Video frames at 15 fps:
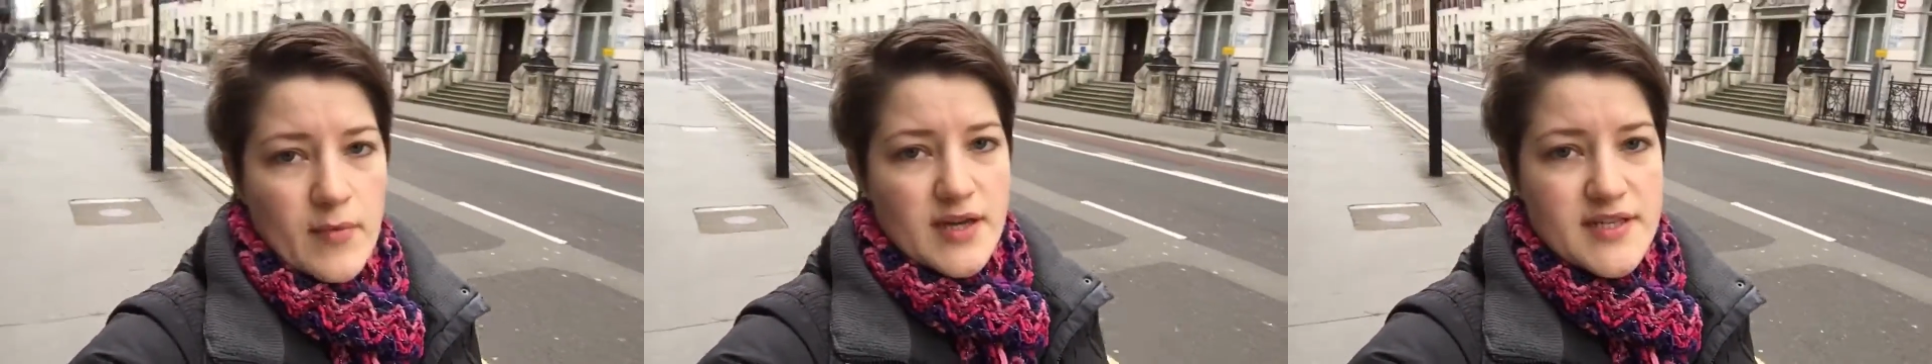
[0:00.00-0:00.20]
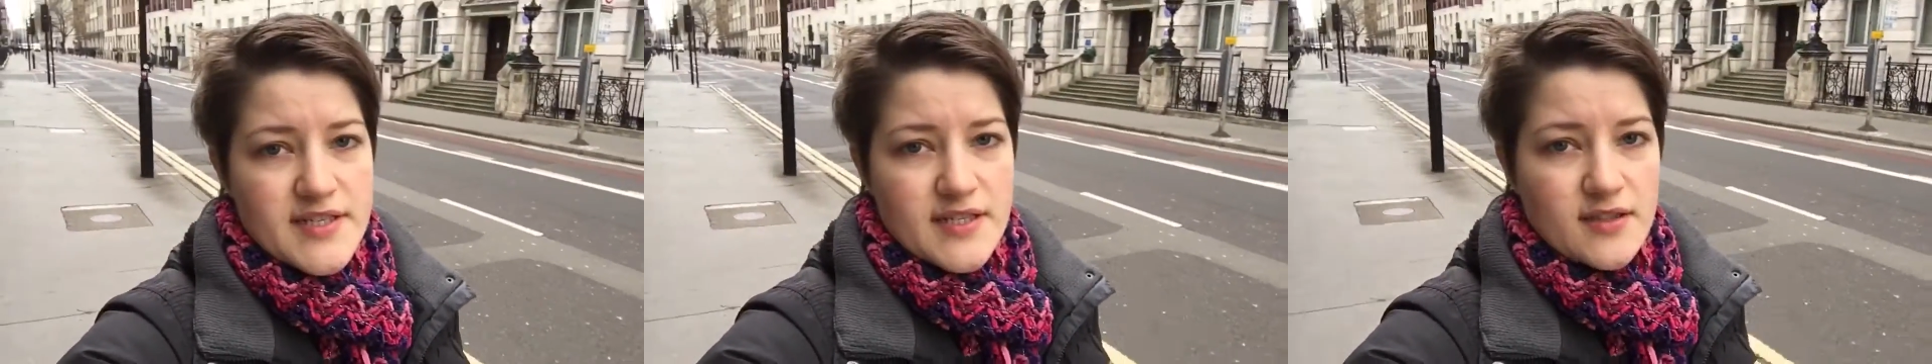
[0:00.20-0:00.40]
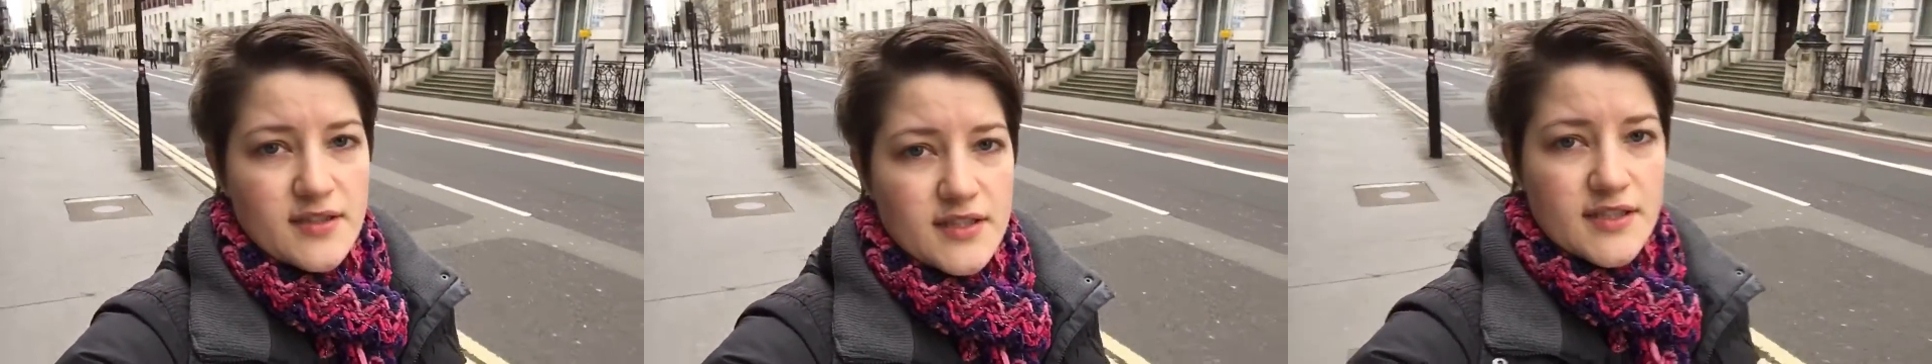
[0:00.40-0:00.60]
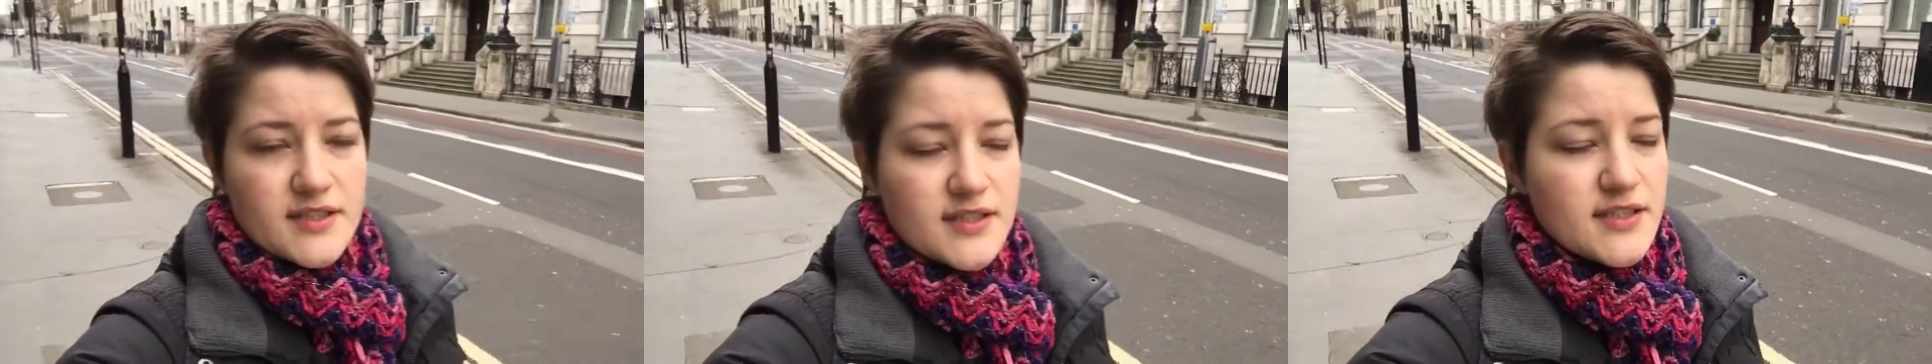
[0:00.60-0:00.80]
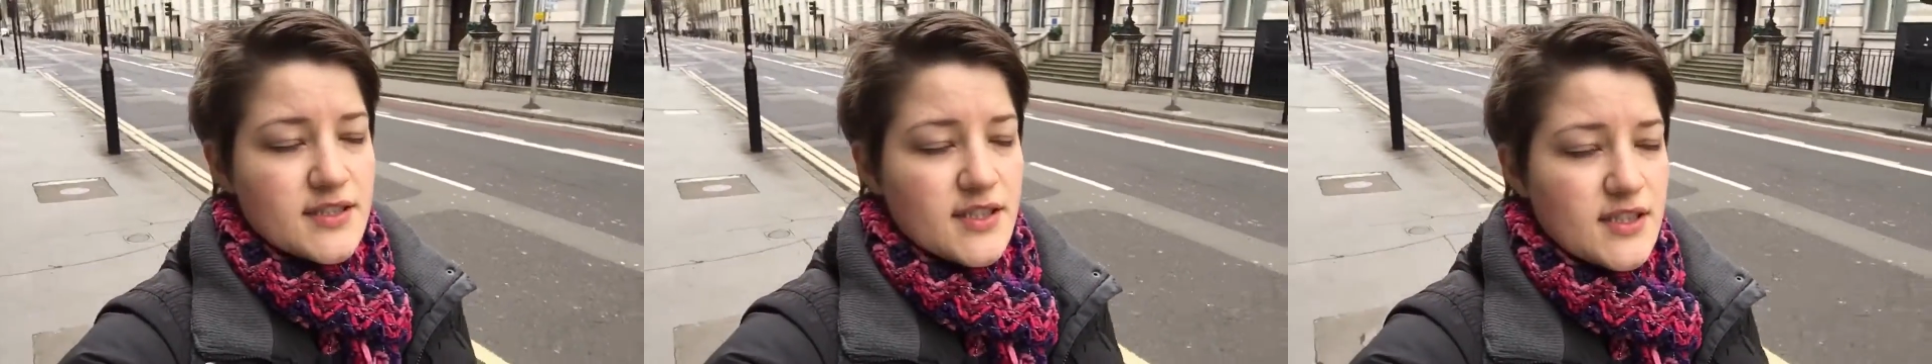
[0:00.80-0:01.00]
my
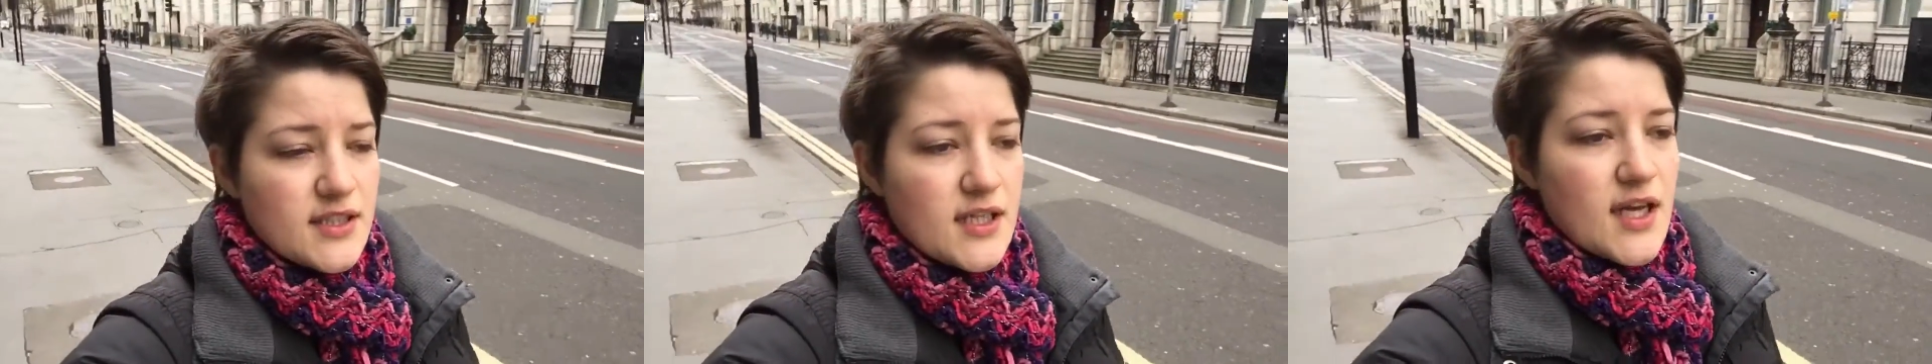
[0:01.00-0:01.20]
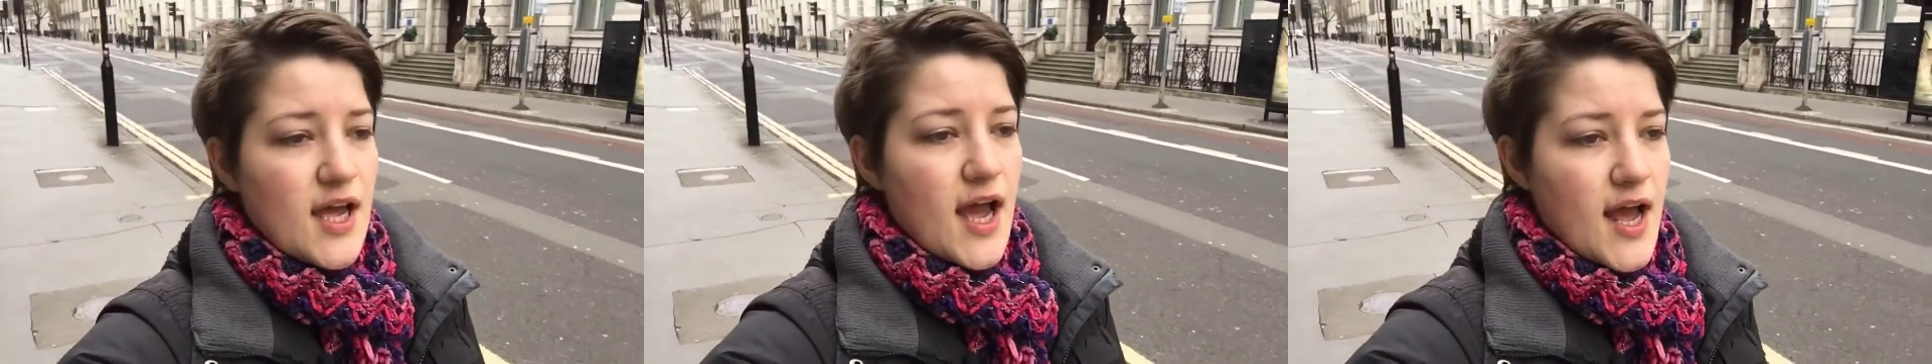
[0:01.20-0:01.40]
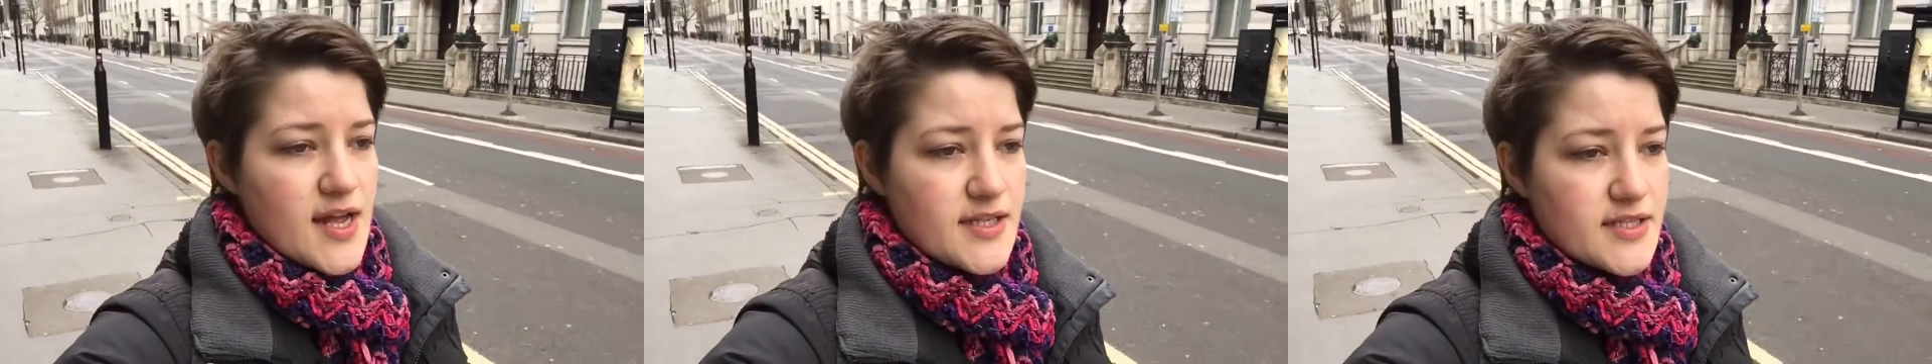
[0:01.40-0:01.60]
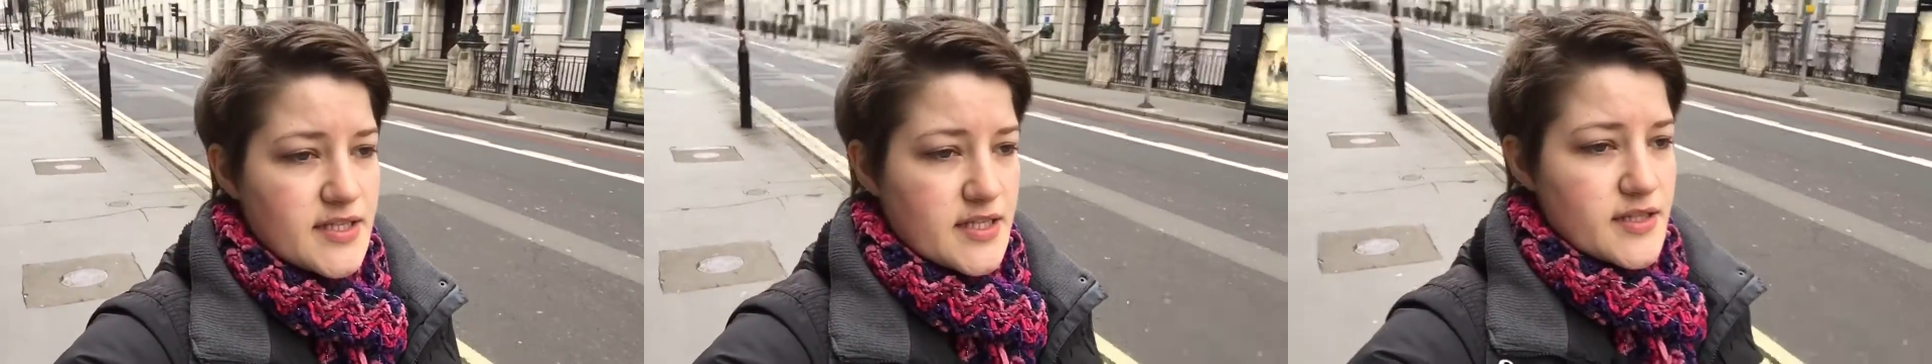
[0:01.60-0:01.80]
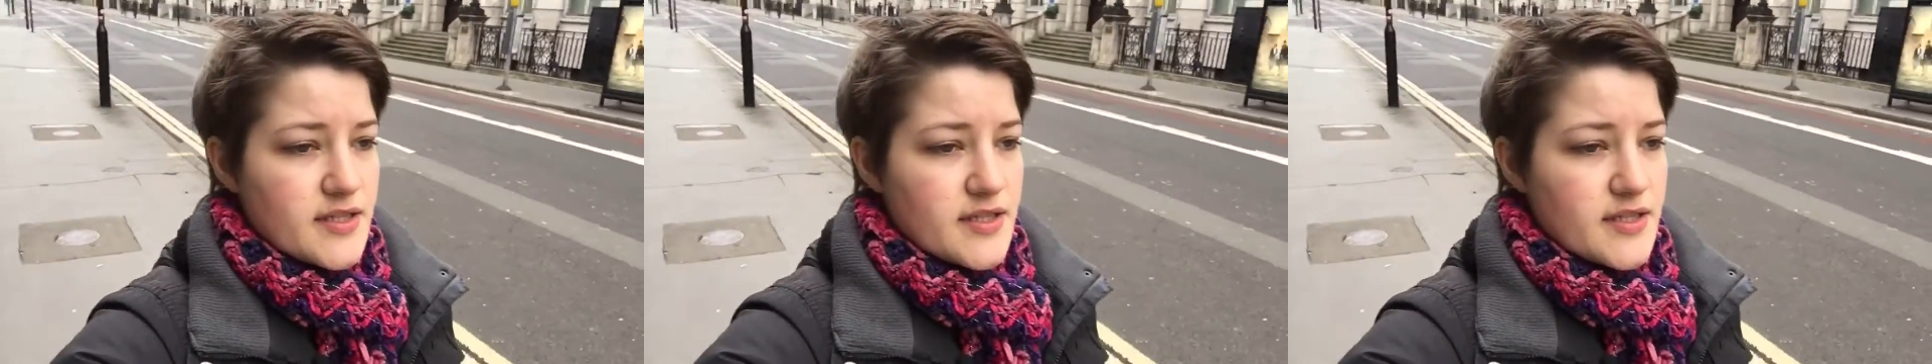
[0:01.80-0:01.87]
stillness, as